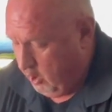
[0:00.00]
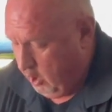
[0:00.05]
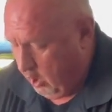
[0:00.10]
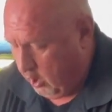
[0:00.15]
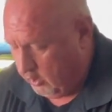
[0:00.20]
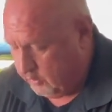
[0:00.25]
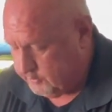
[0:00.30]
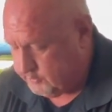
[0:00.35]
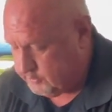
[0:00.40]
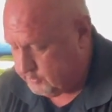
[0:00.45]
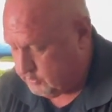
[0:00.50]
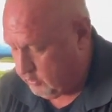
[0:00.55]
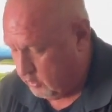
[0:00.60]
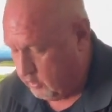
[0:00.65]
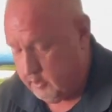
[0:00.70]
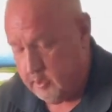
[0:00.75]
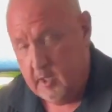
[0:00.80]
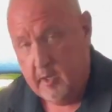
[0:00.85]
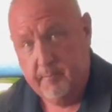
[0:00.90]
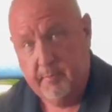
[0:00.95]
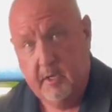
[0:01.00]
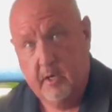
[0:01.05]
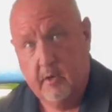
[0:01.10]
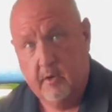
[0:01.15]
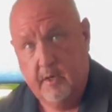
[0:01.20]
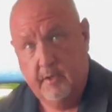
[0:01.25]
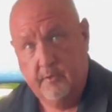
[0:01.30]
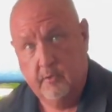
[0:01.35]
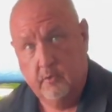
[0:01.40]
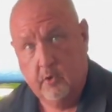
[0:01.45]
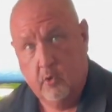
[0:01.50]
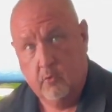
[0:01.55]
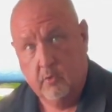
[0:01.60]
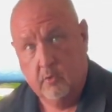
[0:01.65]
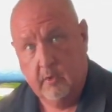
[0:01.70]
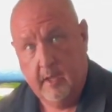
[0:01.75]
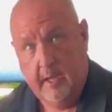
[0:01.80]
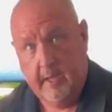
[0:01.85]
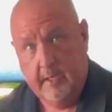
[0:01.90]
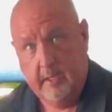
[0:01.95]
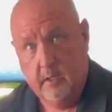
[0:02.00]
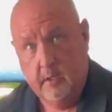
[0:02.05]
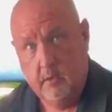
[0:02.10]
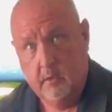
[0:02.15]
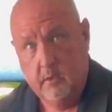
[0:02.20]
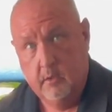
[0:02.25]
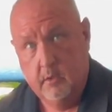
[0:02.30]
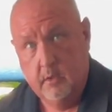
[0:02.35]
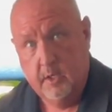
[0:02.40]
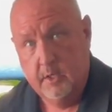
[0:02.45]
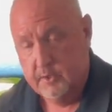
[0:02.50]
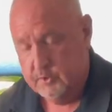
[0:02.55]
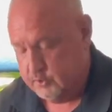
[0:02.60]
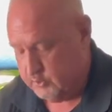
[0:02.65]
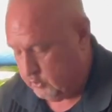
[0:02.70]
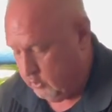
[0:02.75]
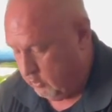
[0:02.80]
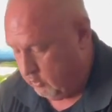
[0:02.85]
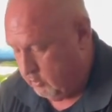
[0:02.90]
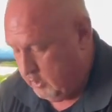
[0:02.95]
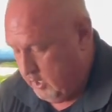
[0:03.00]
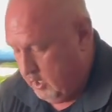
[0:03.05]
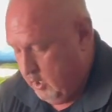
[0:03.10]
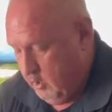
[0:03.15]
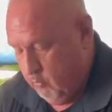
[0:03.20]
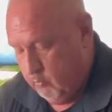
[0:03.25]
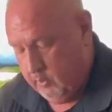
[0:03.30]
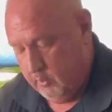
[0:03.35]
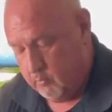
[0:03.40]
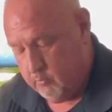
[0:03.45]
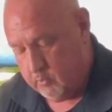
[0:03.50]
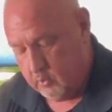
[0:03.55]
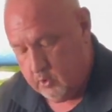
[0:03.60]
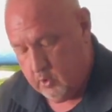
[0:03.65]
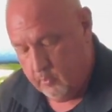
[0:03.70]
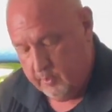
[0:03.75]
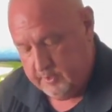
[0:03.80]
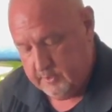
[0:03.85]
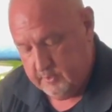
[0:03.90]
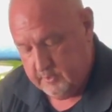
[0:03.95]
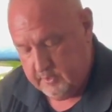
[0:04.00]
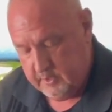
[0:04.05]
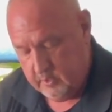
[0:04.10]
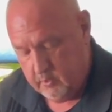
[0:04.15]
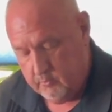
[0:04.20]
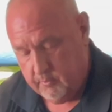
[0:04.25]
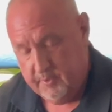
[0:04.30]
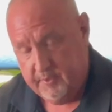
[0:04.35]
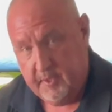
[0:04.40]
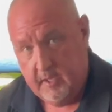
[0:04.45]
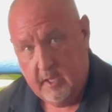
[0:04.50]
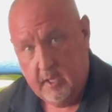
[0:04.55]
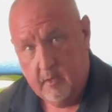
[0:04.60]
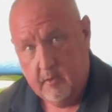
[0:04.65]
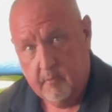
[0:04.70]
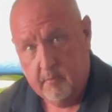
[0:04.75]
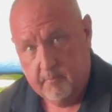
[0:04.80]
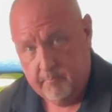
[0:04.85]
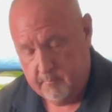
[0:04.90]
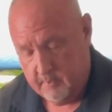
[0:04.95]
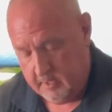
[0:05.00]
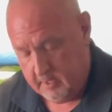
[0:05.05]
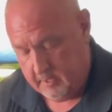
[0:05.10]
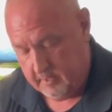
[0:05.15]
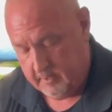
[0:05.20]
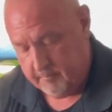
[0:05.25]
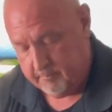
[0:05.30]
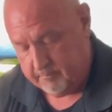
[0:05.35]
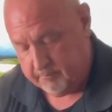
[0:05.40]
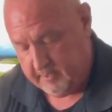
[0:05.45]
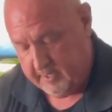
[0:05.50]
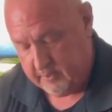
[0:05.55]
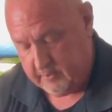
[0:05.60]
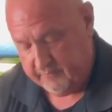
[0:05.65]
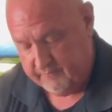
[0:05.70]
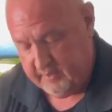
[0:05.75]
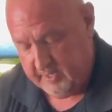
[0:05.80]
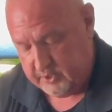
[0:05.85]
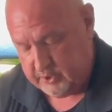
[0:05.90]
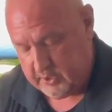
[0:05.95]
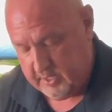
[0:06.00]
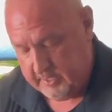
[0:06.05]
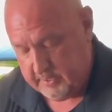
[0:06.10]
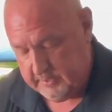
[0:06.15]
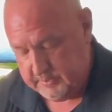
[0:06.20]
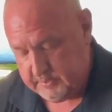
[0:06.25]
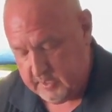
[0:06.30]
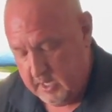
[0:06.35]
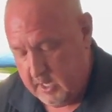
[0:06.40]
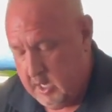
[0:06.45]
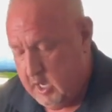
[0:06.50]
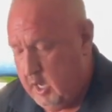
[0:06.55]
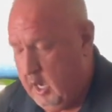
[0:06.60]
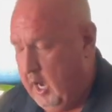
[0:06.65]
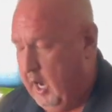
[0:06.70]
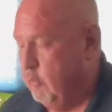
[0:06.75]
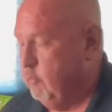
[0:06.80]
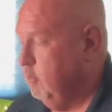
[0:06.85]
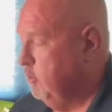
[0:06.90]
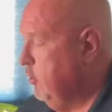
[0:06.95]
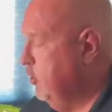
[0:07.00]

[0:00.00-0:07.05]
all start up here in the lower leg. So when we're going to deal with plantar fasciitis, I will